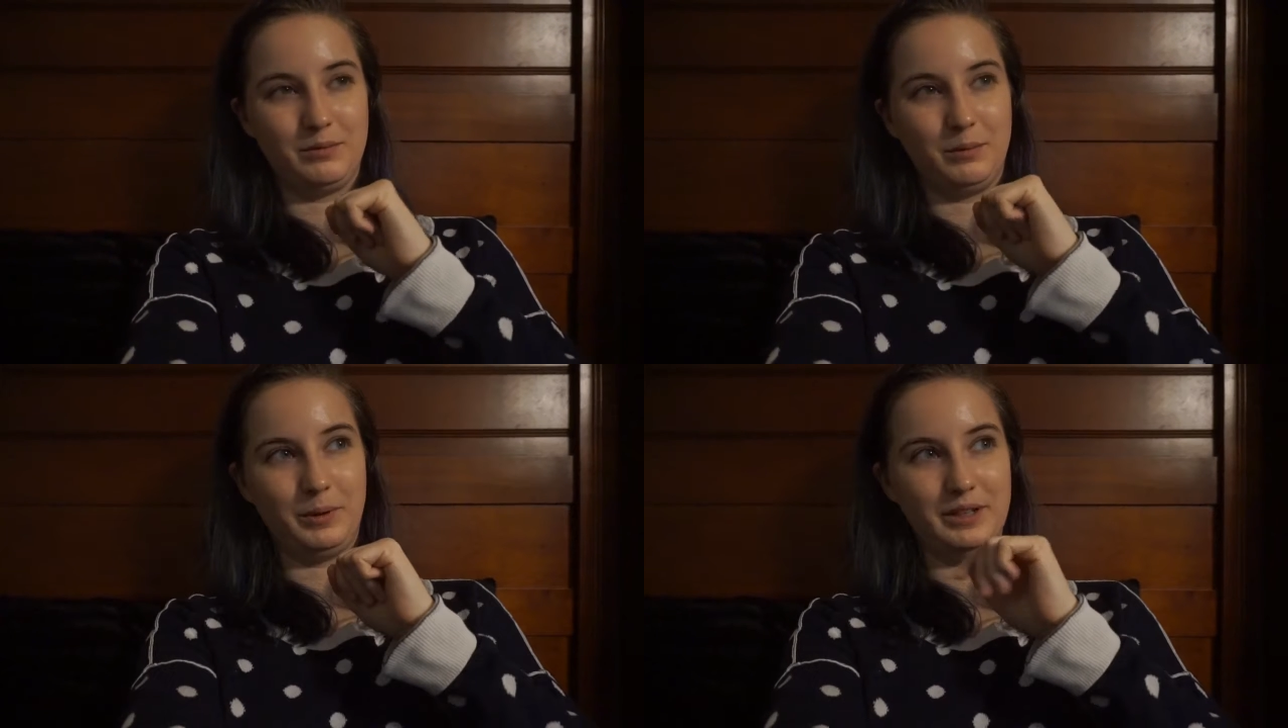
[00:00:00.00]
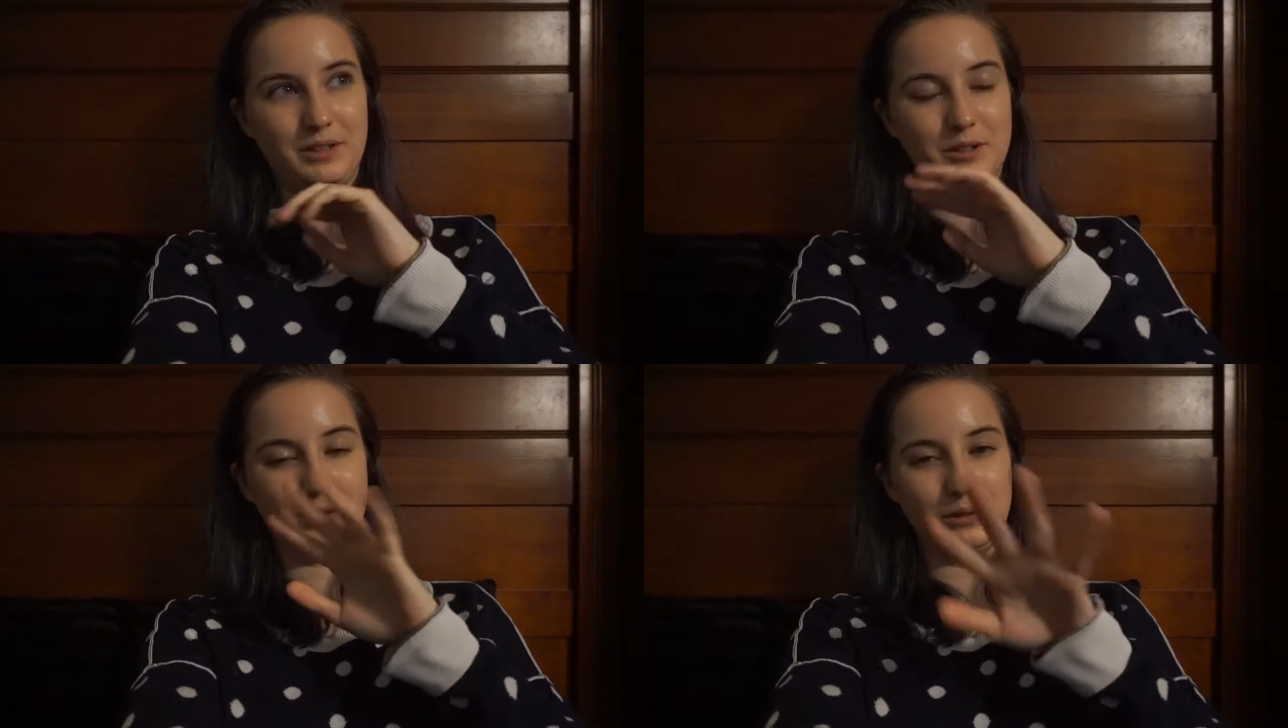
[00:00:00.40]
with
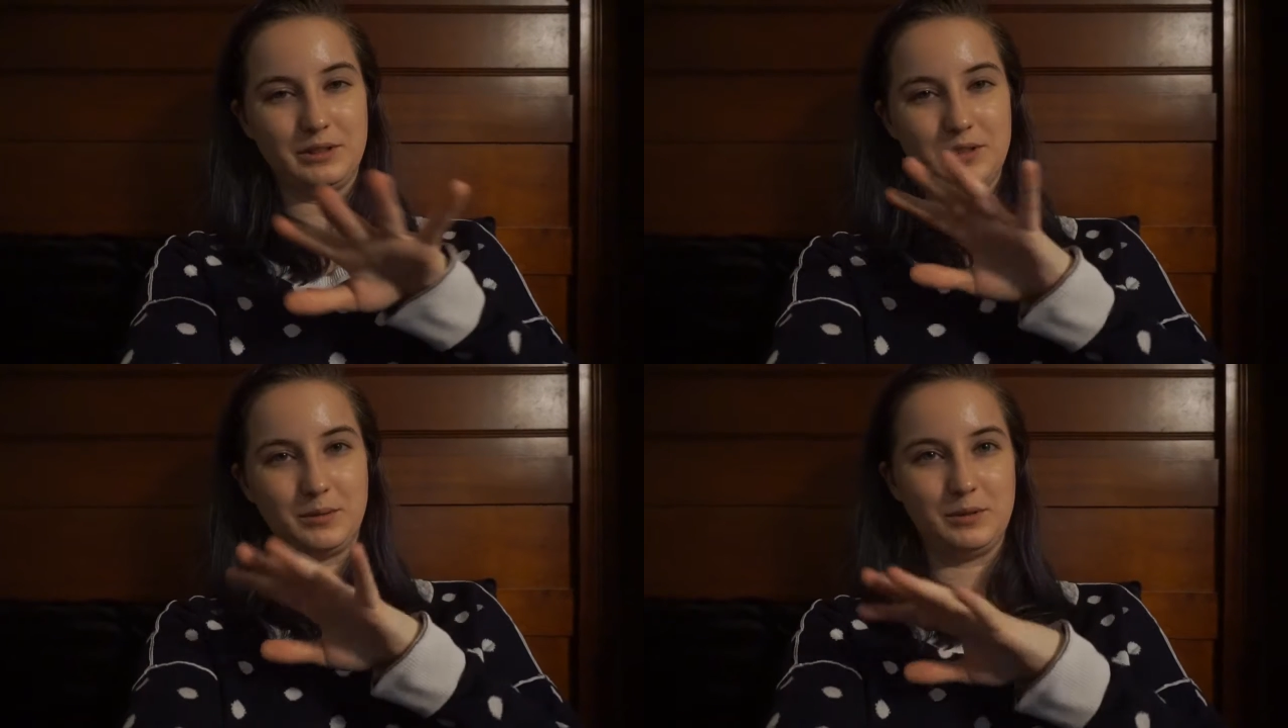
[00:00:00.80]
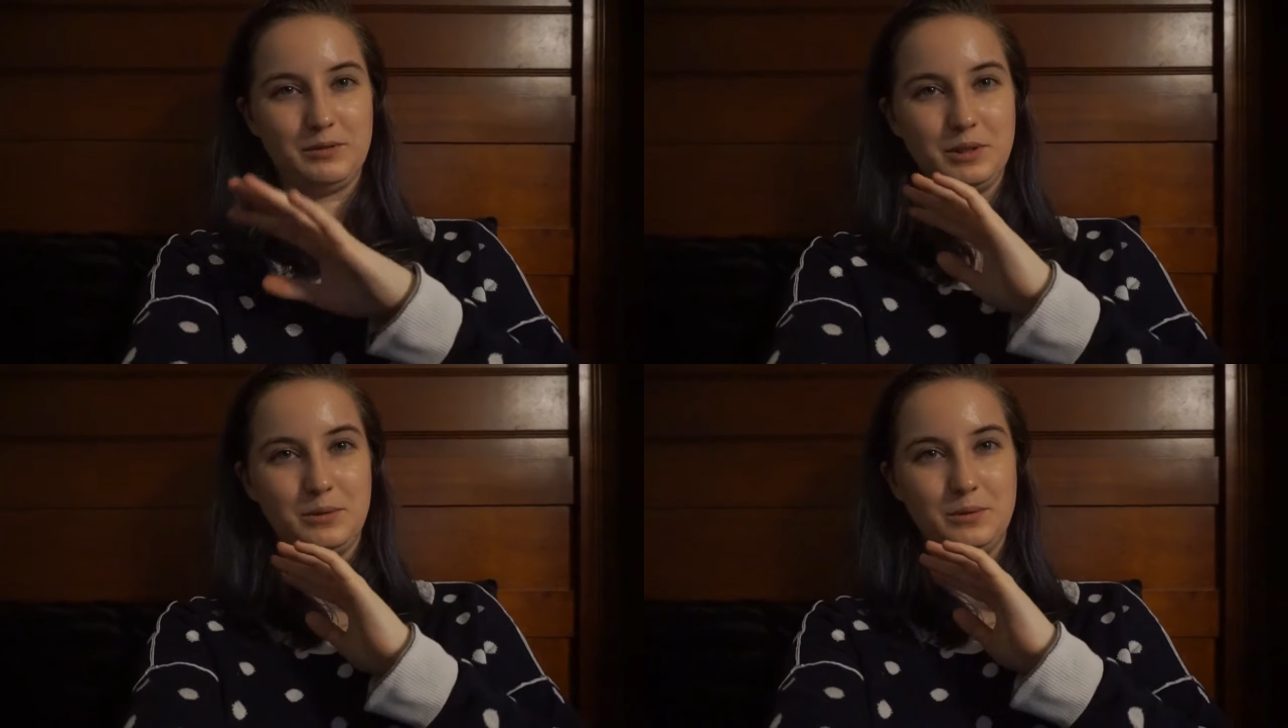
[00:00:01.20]
consulting some of
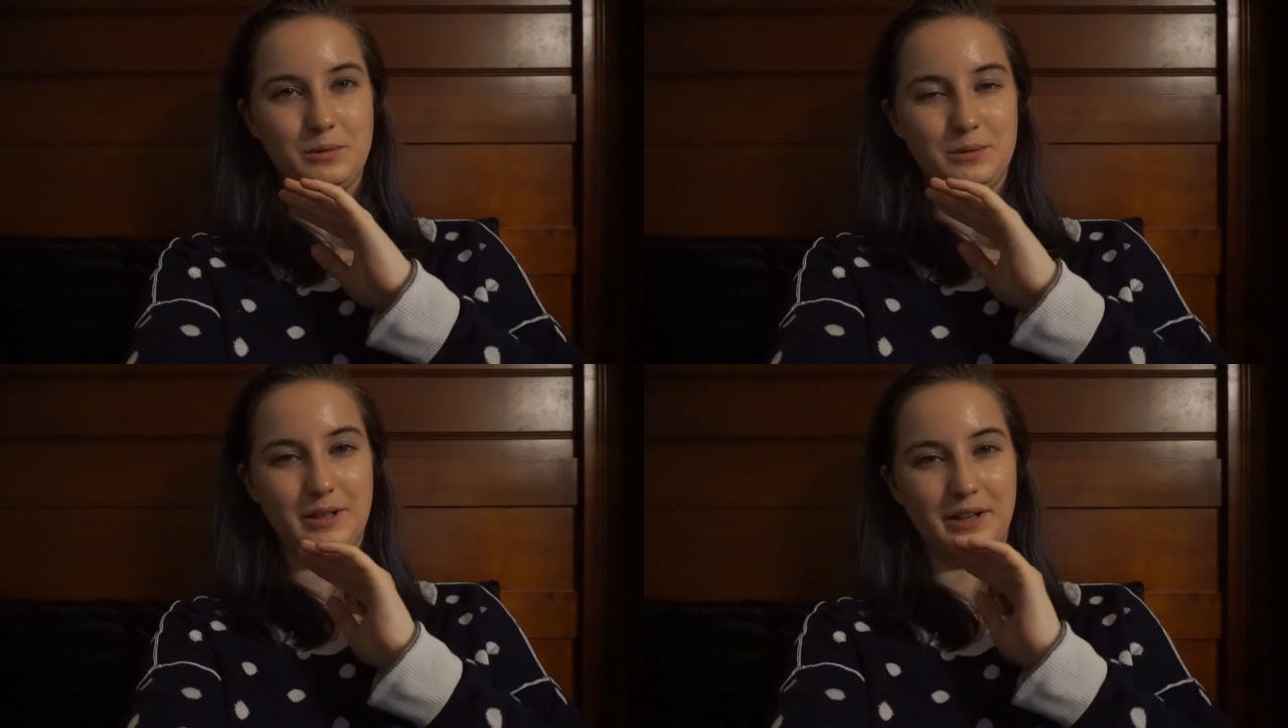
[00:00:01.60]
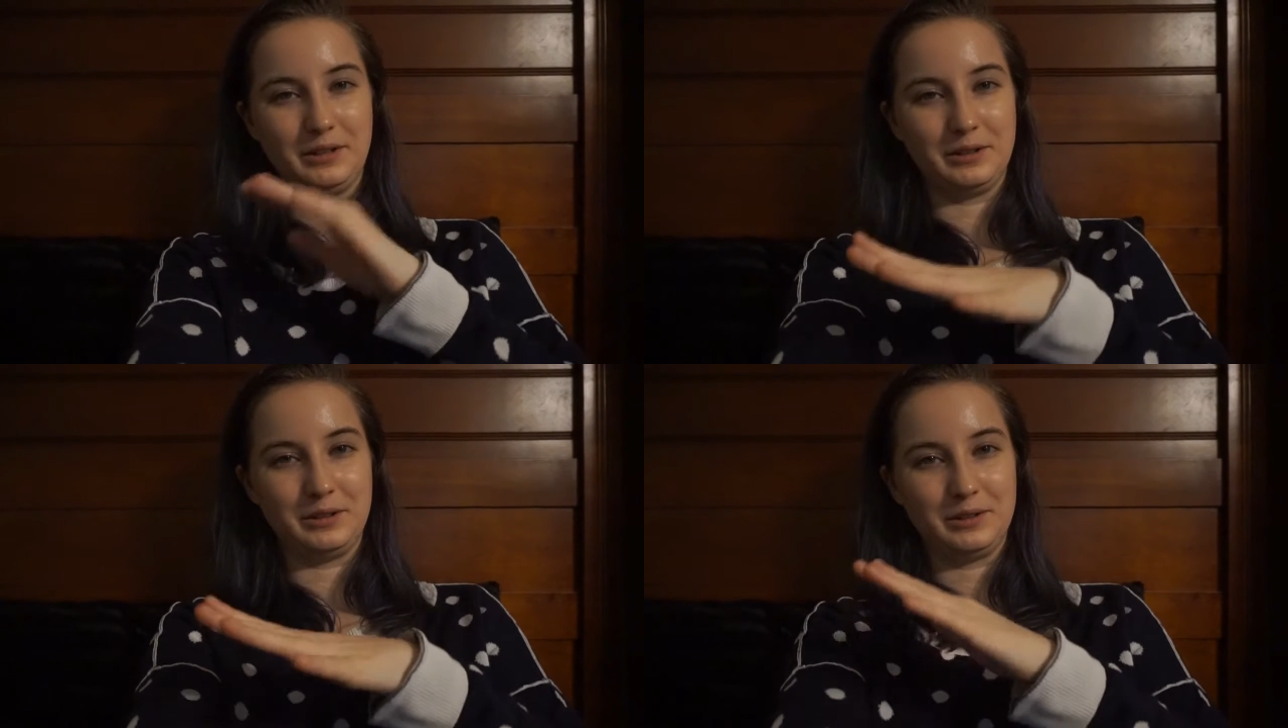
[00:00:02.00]
you
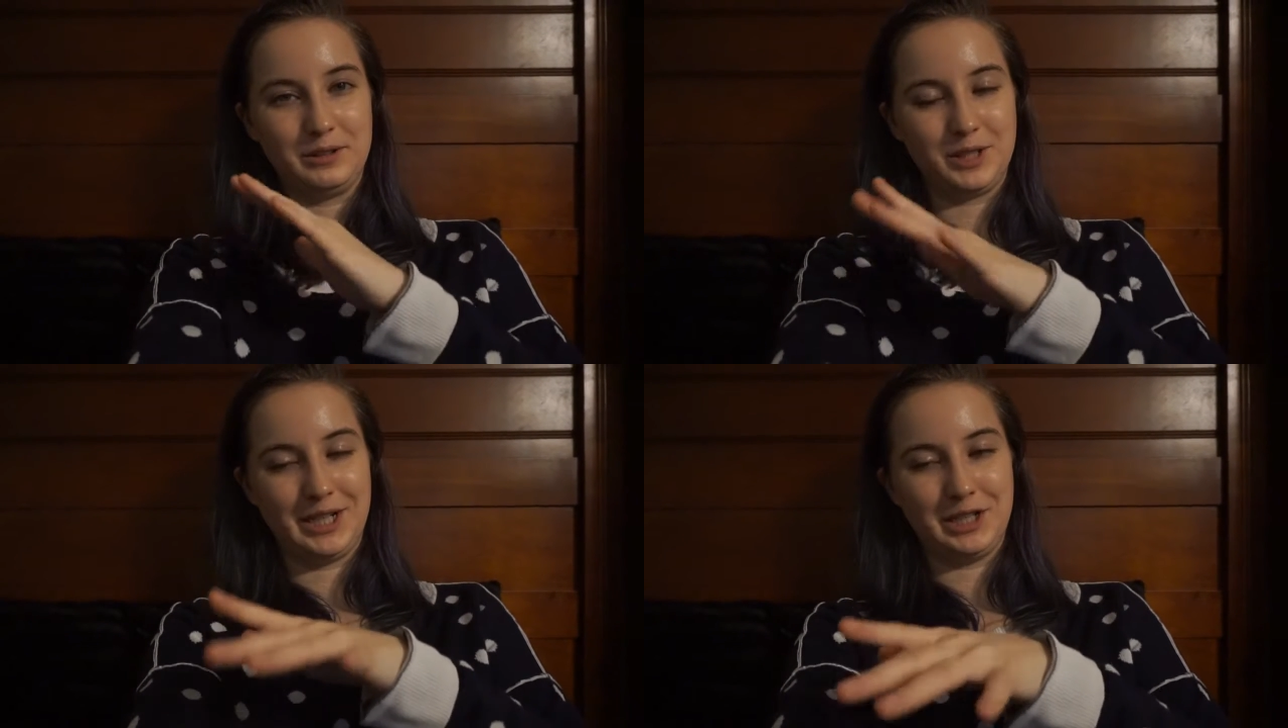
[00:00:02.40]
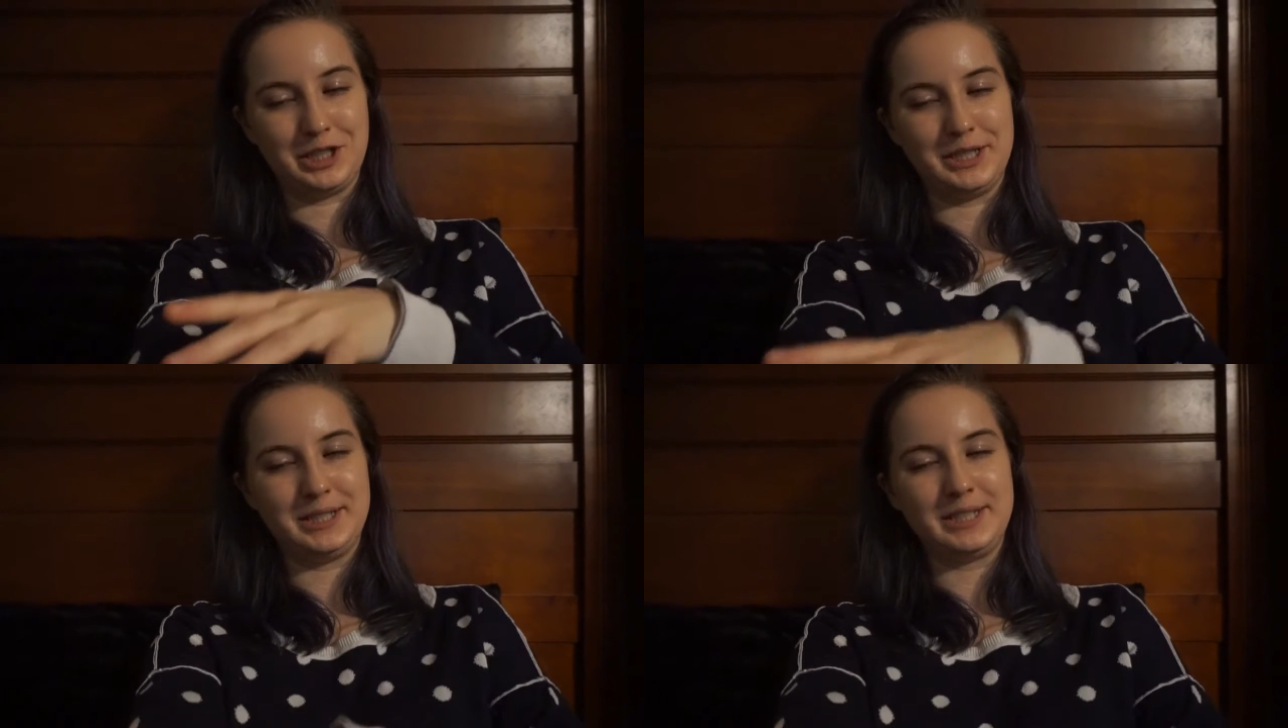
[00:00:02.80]
other
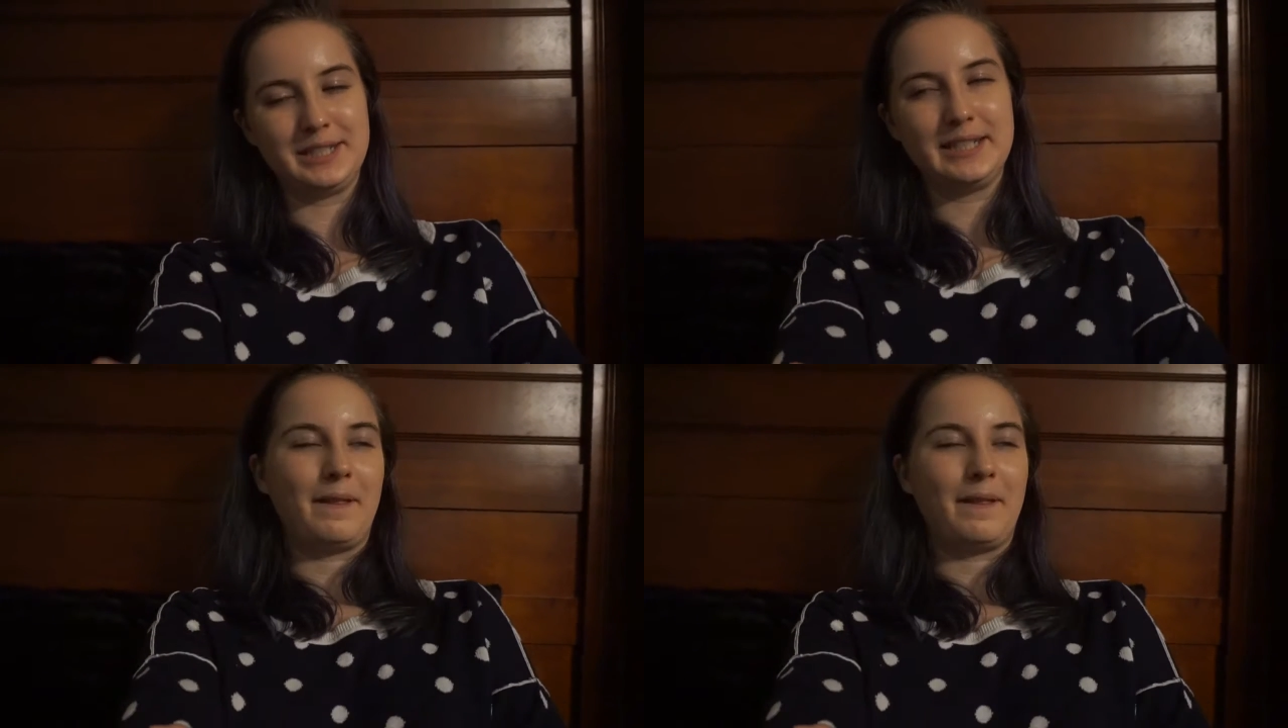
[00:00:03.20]
strangers.